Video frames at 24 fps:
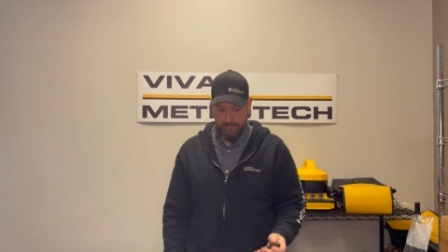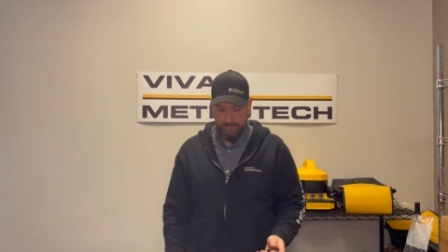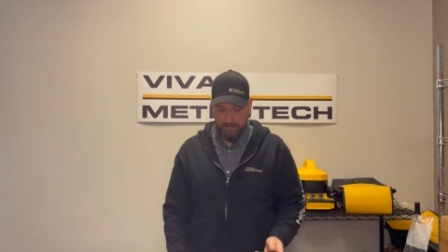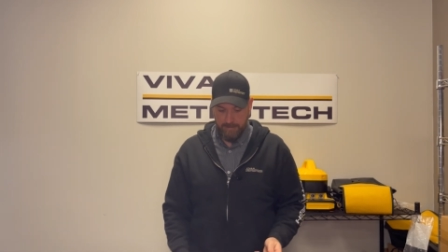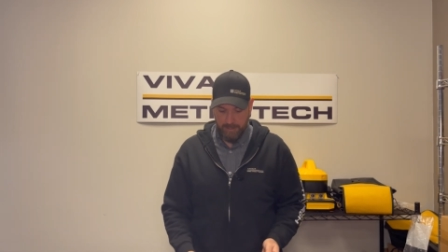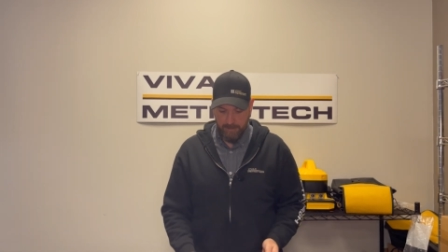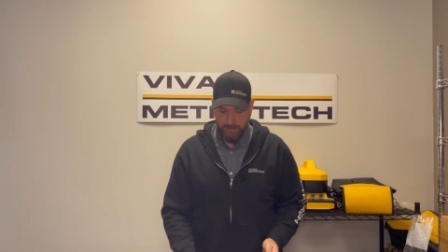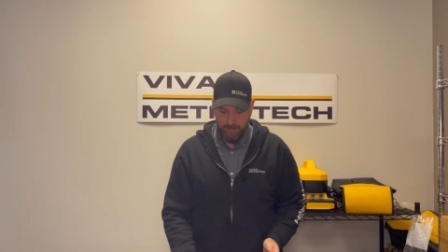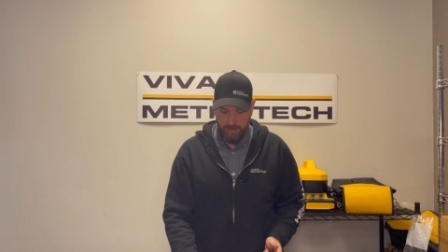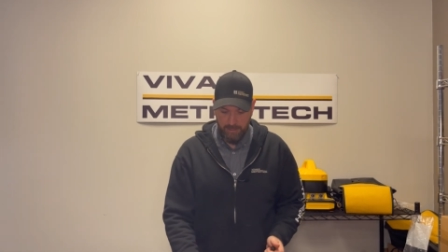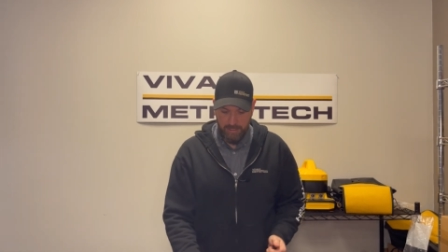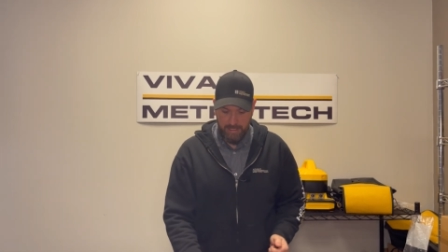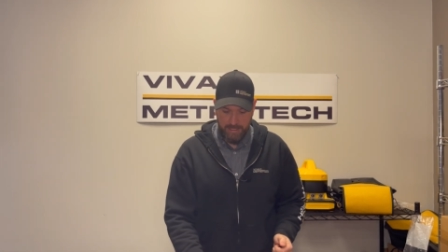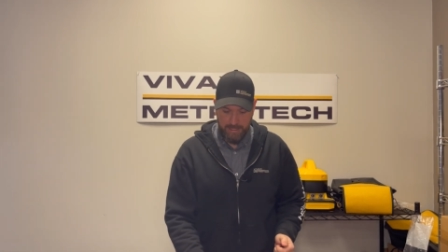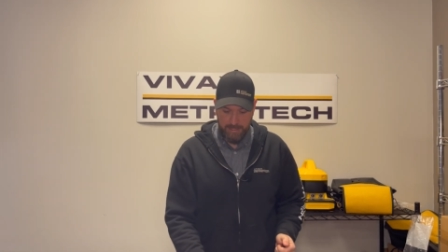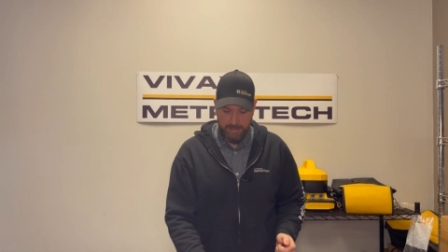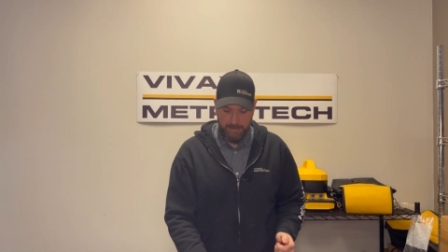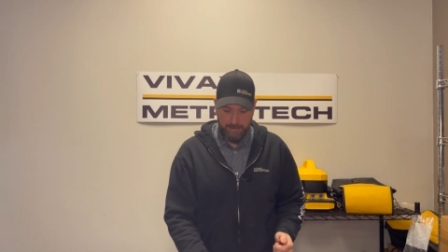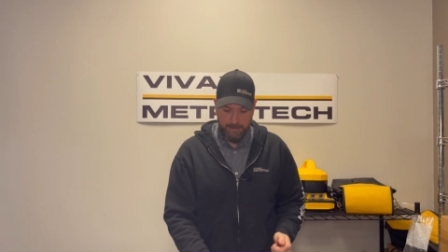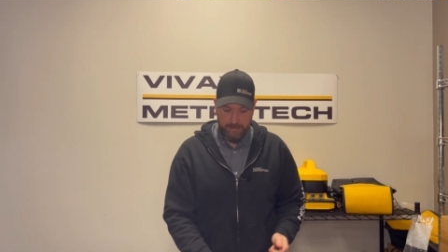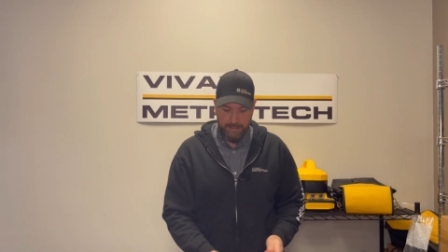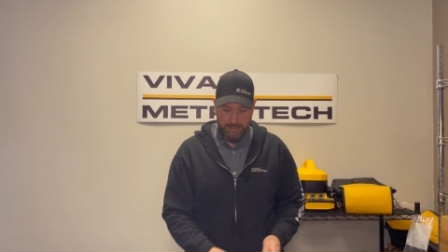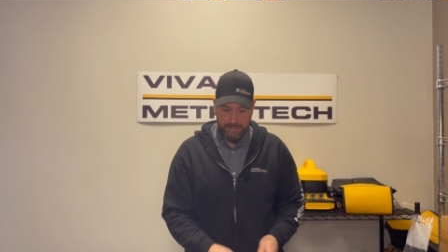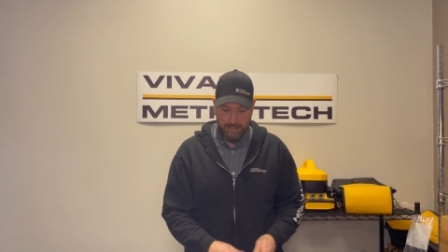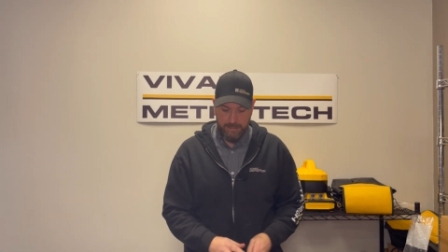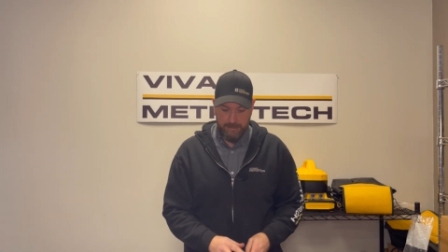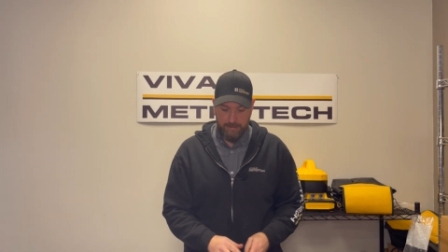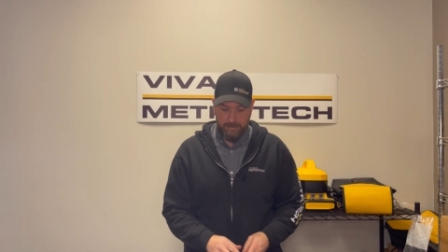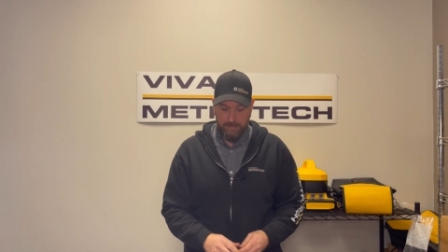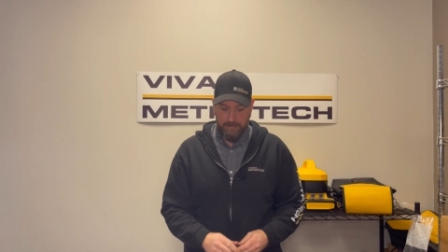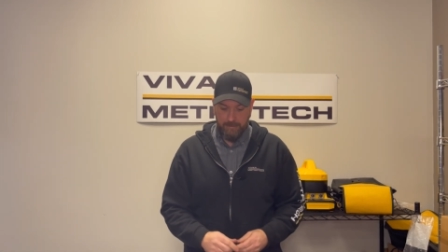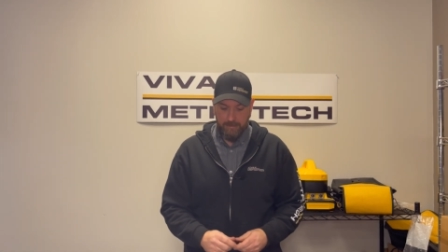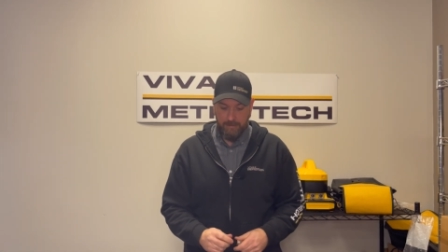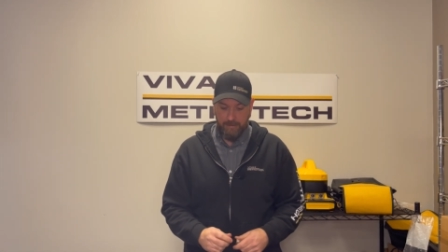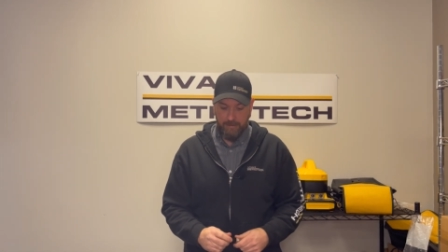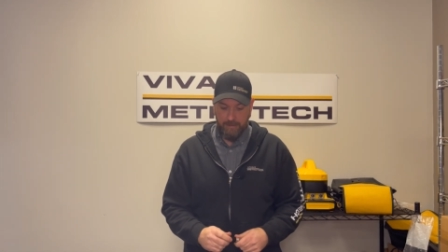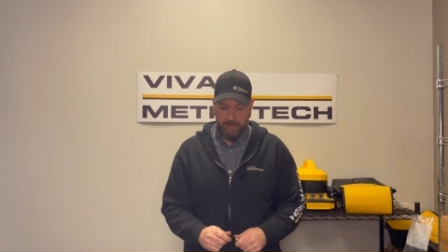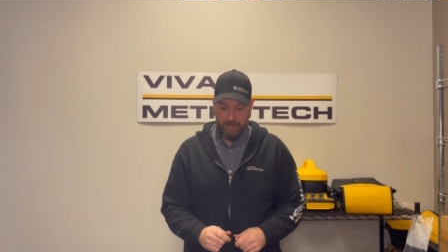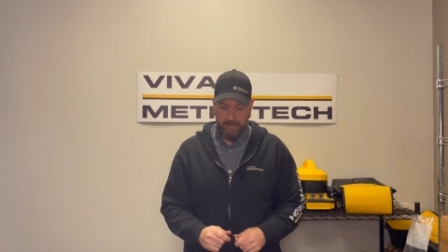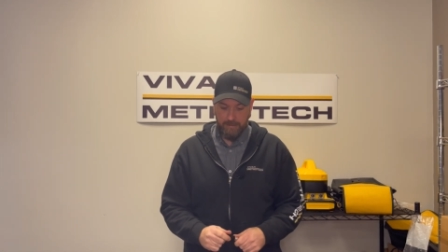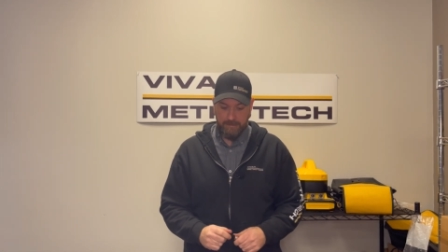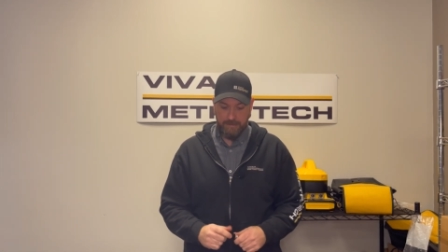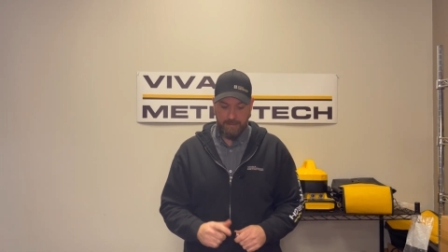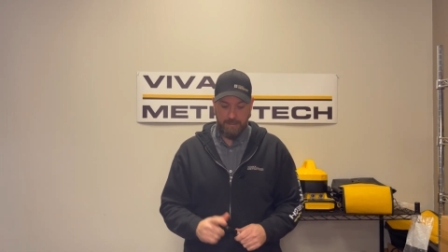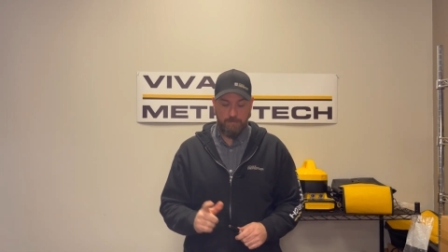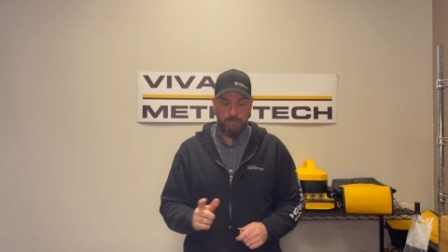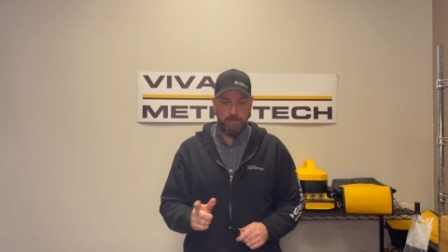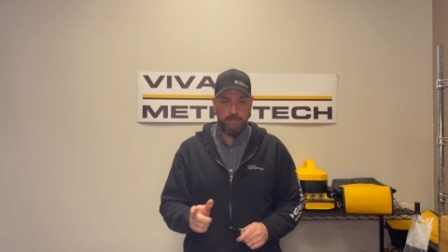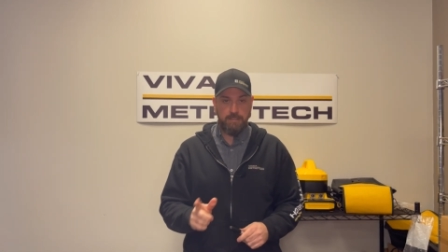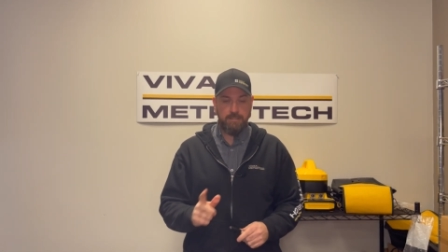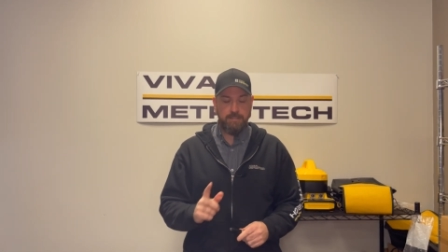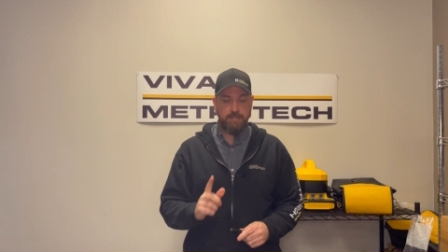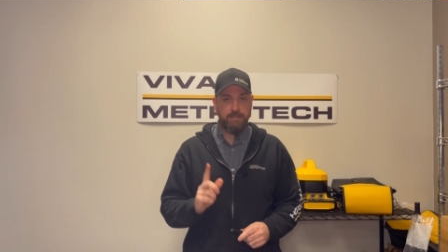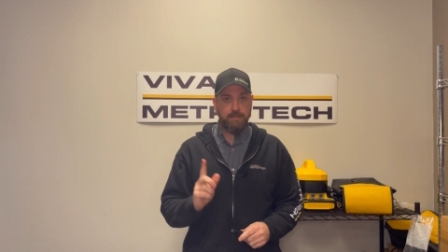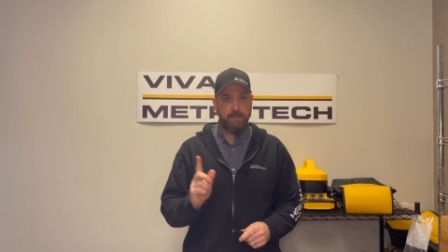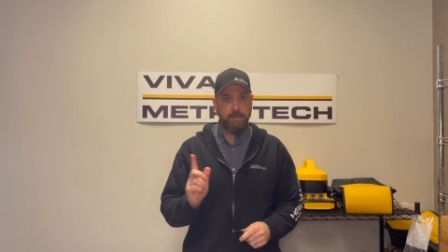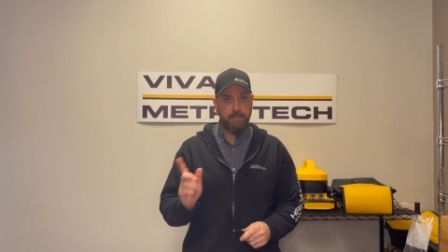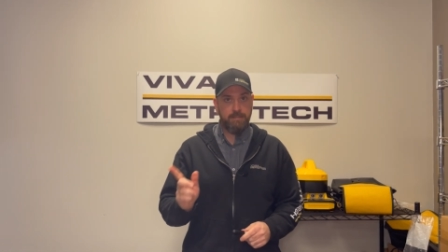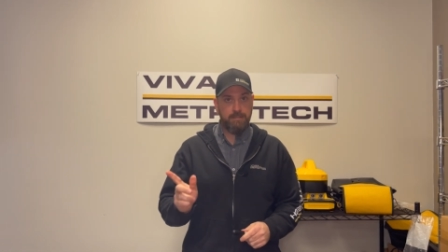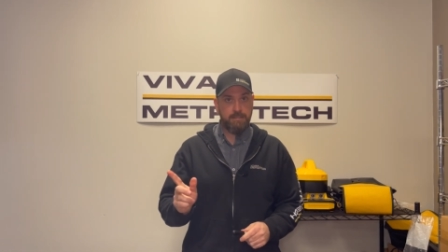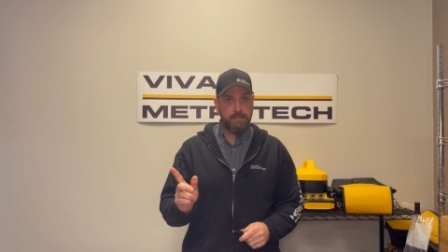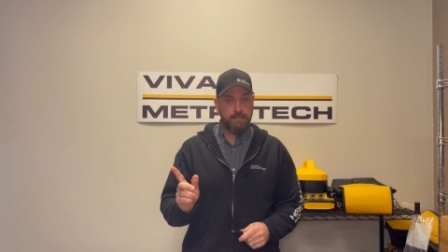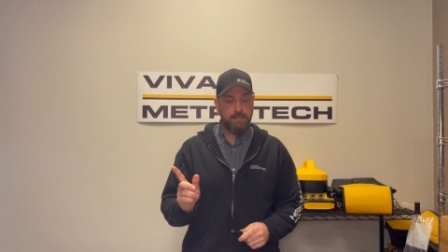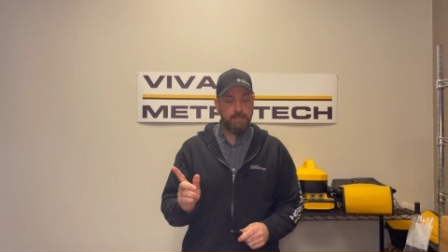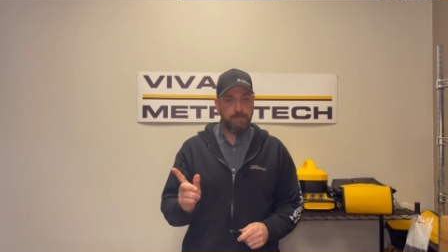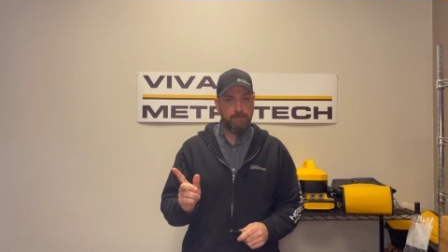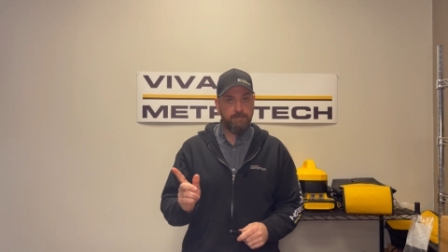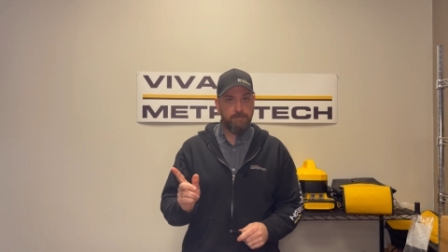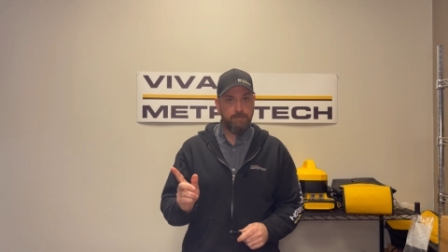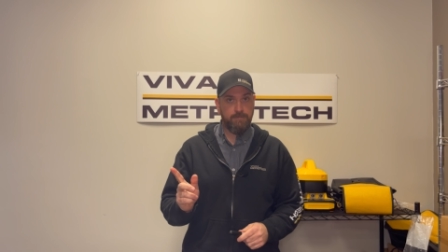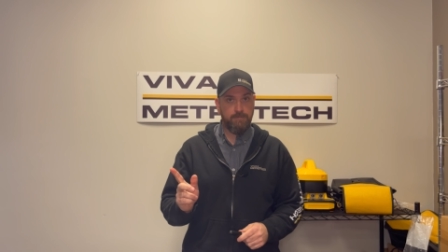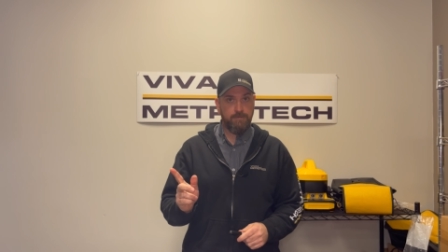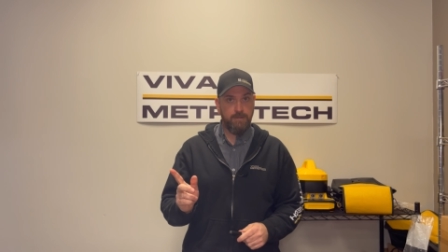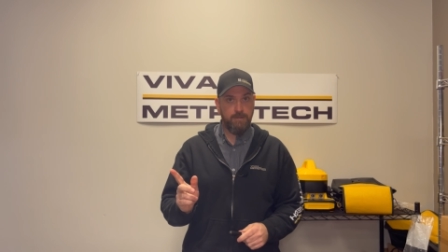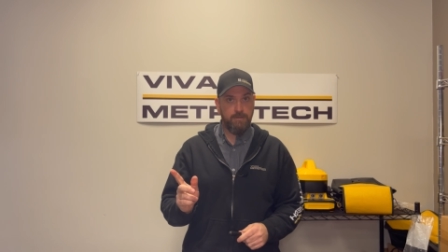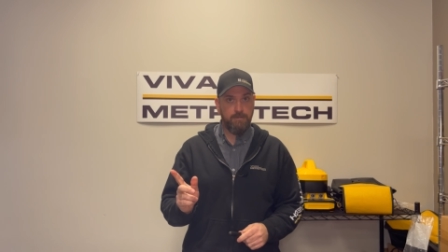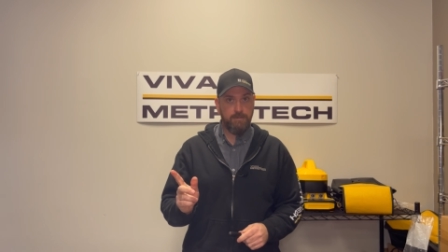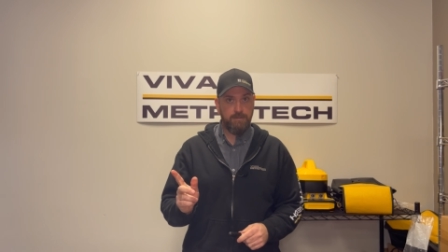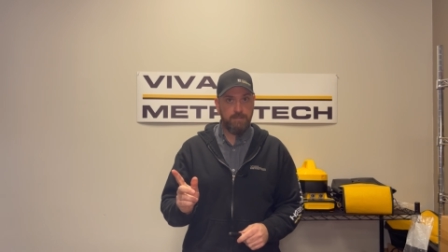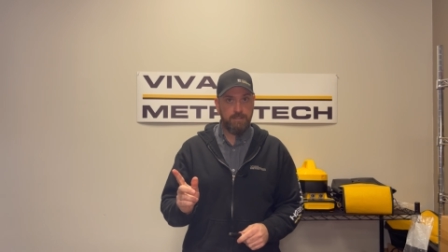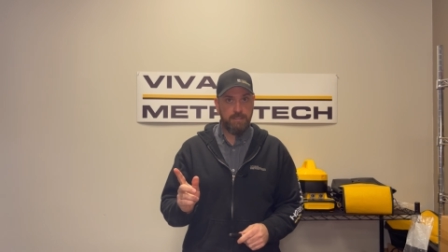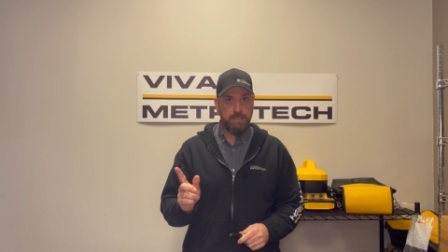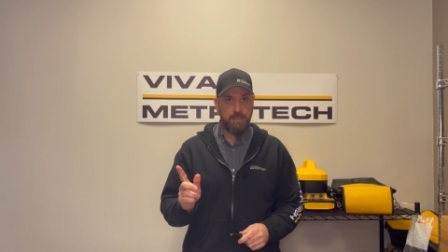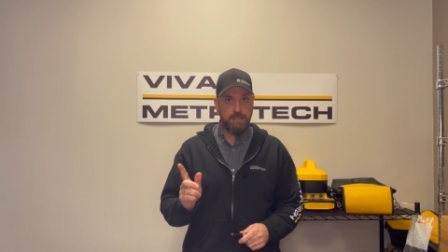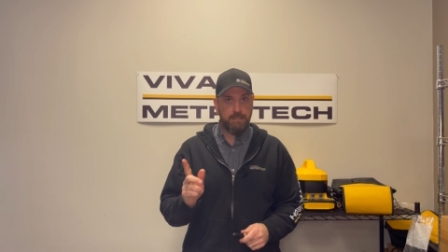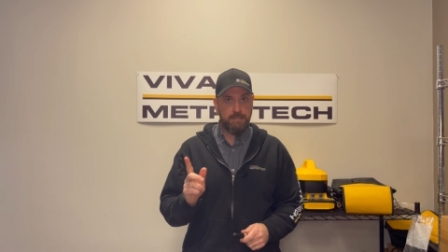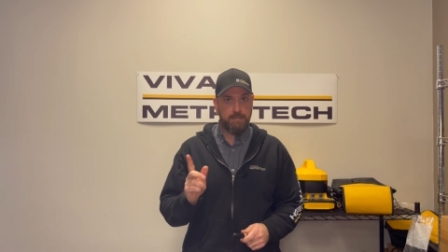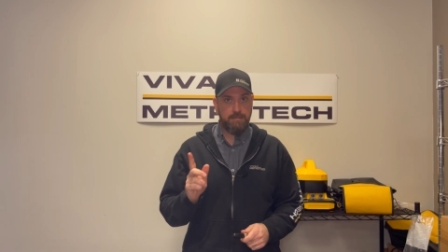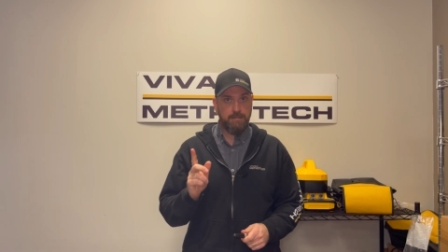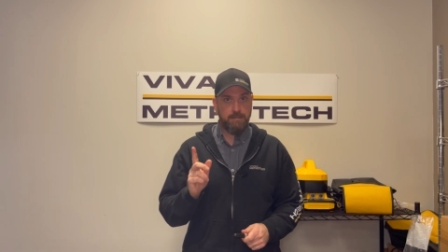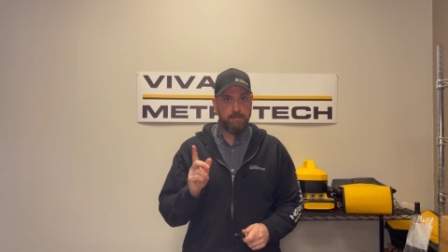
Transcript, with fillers: Now you can get uh, some of these sondes in different frequencies.